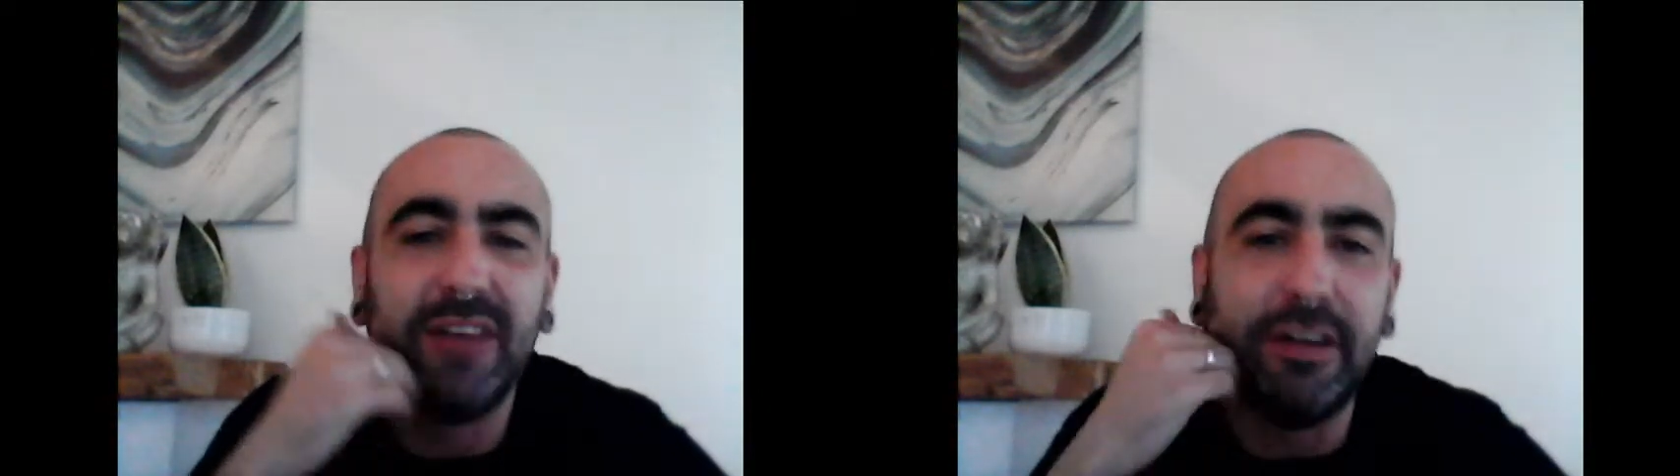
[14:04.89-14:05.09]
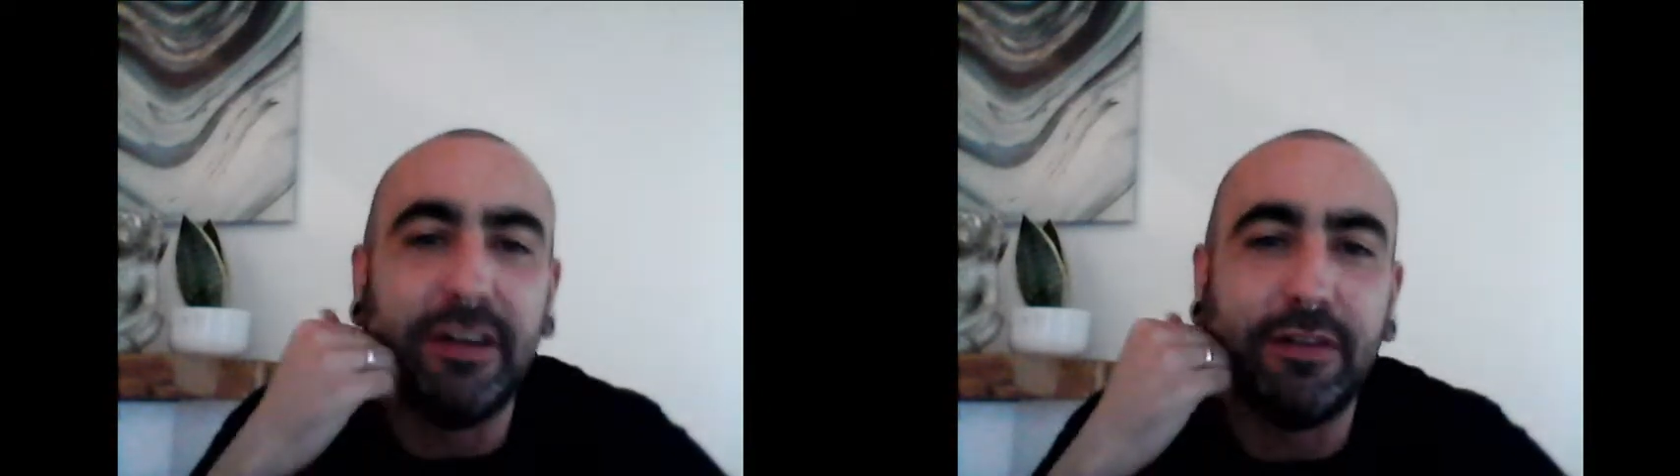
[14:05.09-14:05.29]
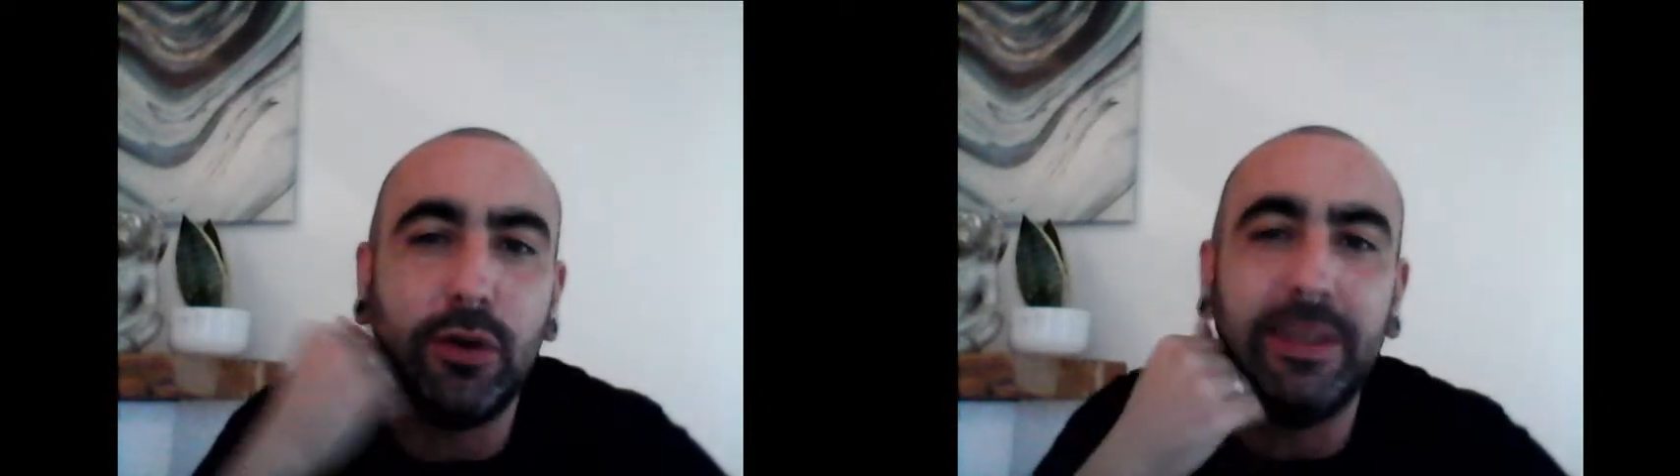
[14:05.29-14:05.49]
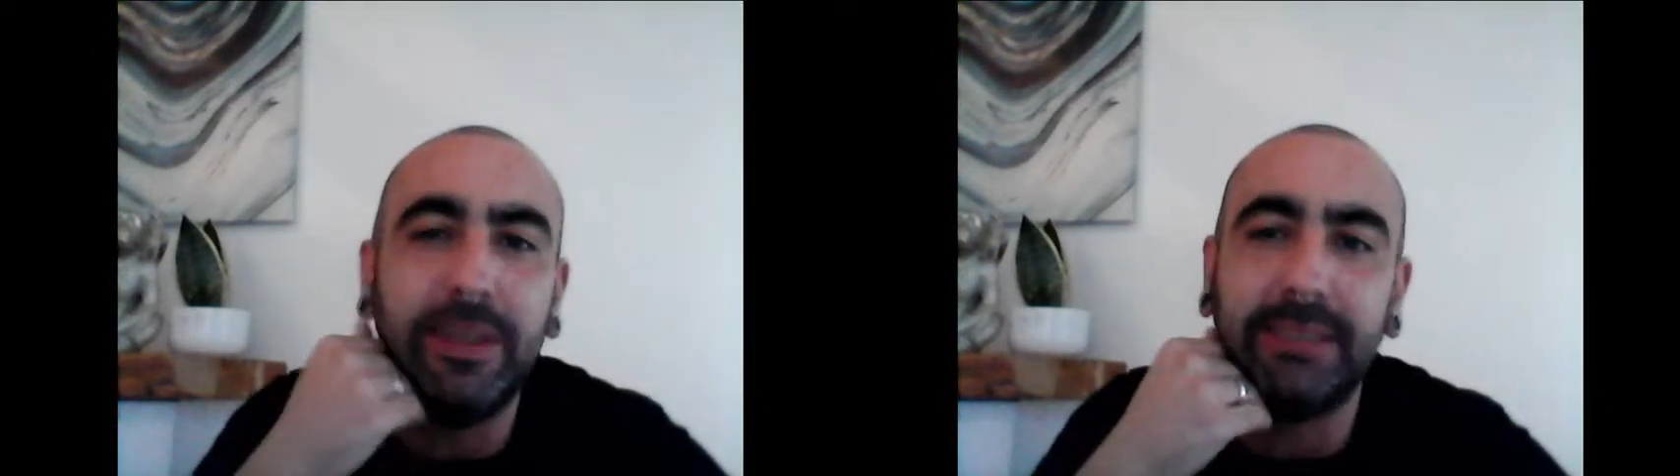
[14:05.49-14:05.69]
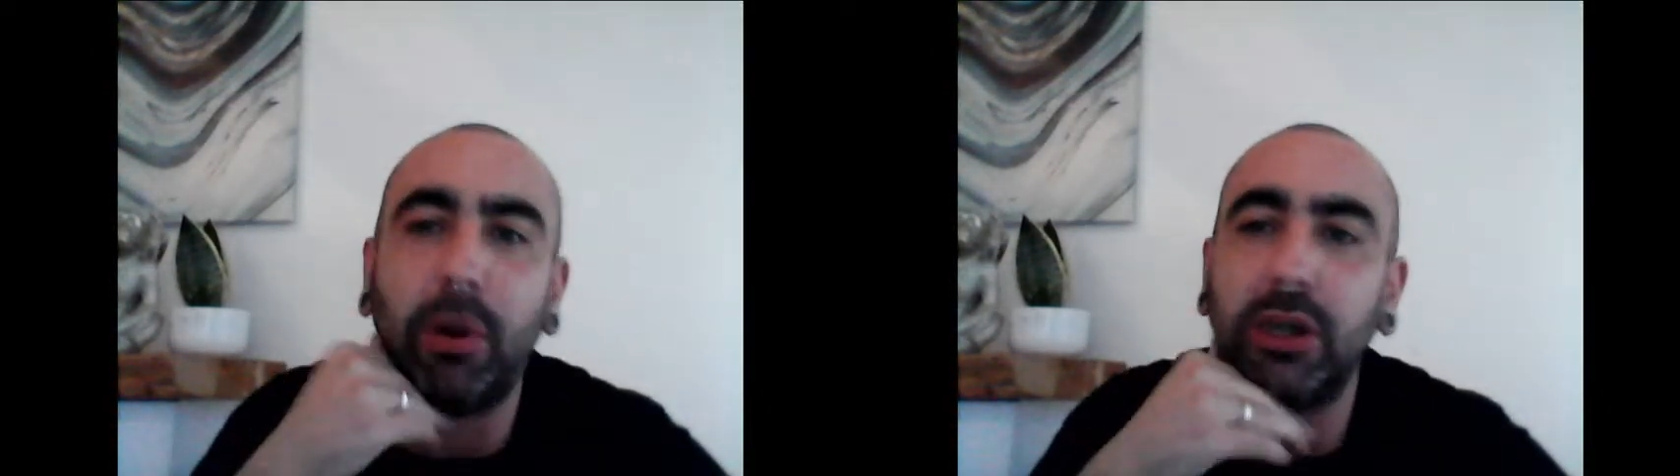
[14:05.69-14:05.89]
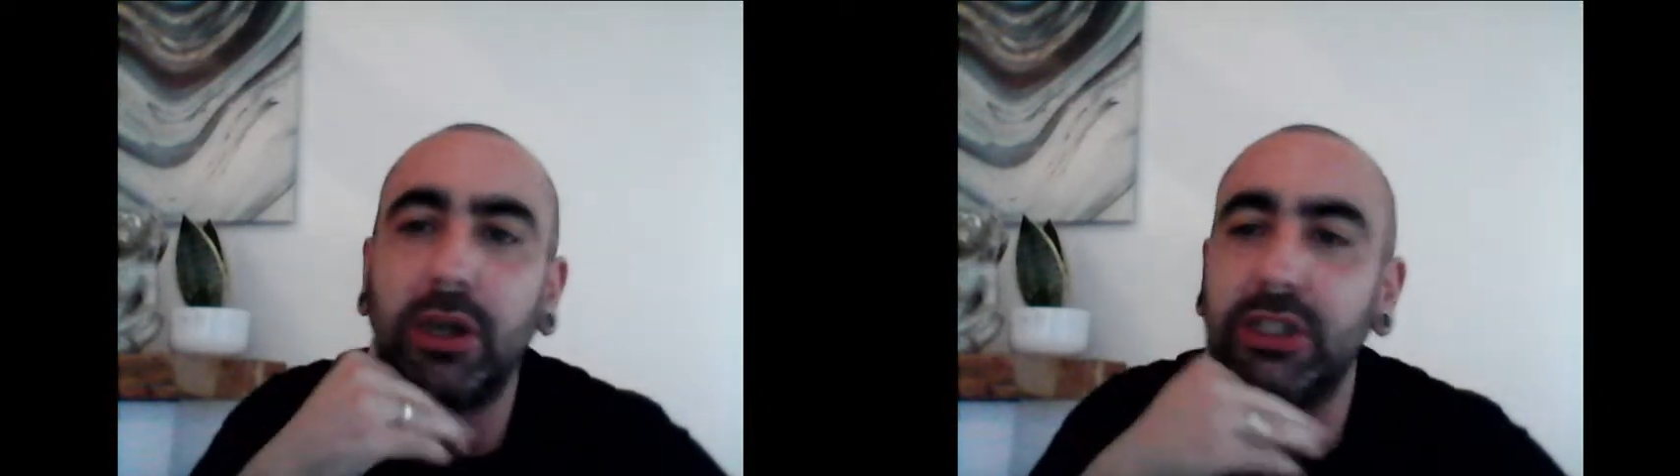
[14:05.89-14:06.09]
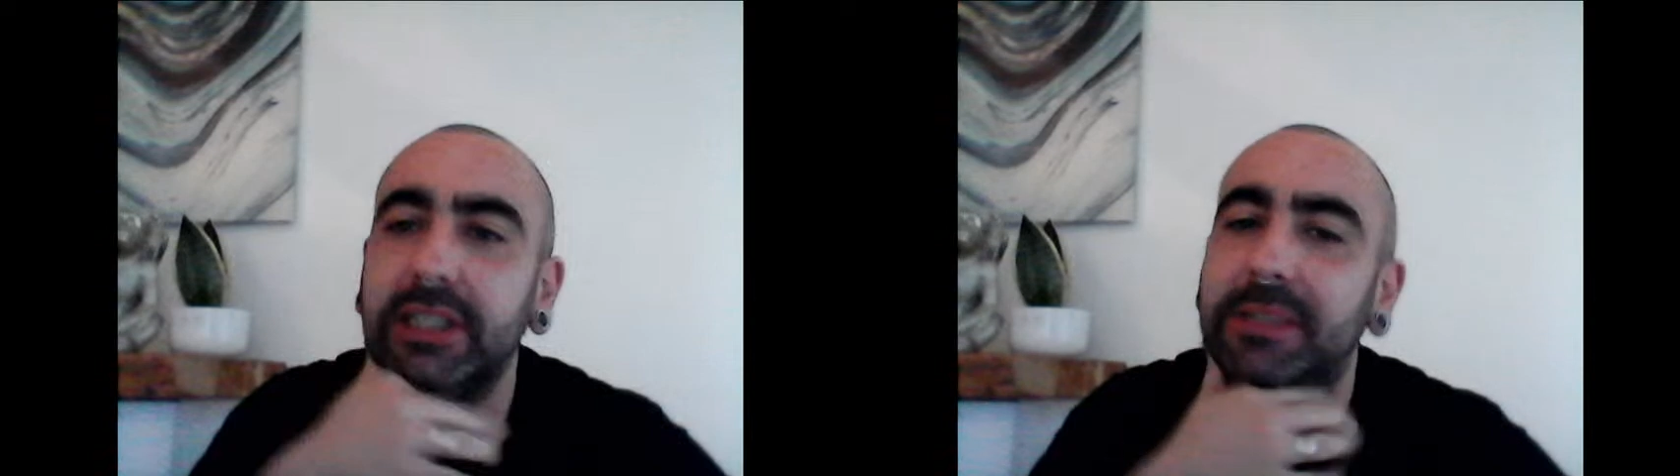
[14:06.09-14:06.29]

having a few wee spiritual